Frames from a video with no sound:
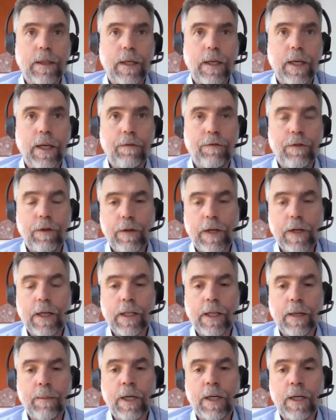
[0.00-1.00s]
if you've had an
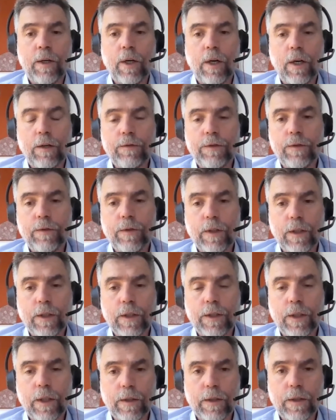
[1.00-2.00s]
MRI, if you've got a
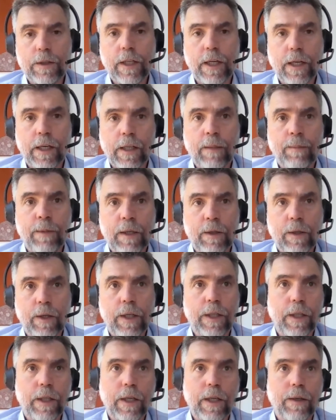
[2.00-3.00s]
child that's had an
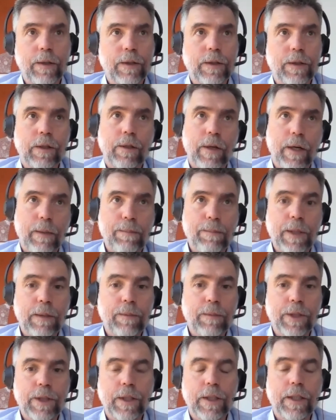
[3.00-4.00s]
MRI, you know it's a great big
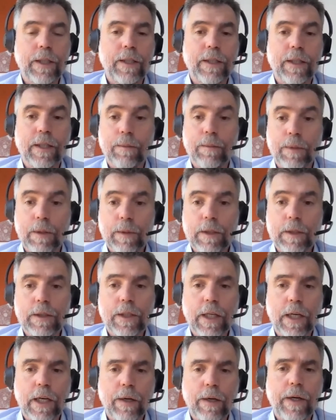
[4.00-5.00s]
machine that can be a bit
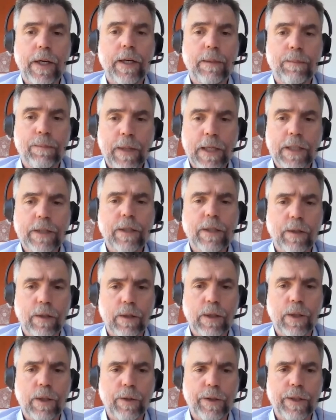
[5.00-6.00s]
scary and it makes a lot
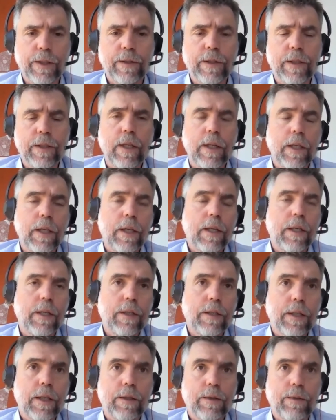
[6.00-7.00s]
of noise.
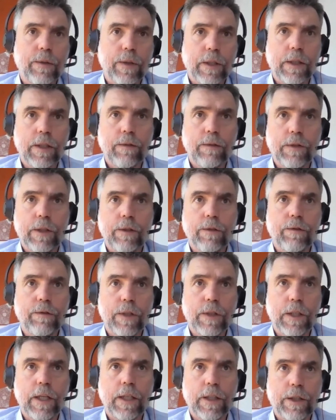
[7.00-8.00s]
So it's really difficult for
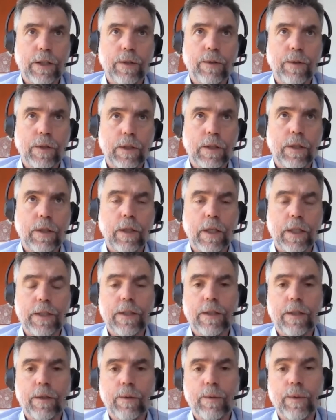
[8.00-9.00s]
young children to lie
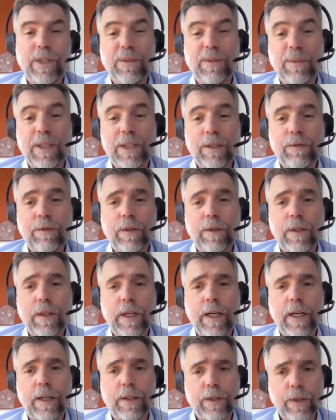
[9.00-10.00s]
still, which means for
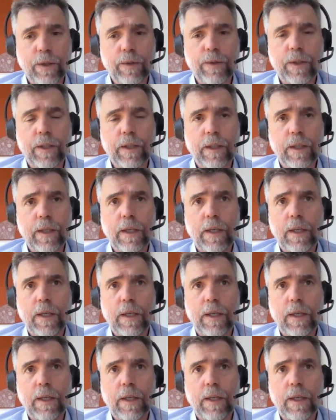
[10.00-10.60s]
our children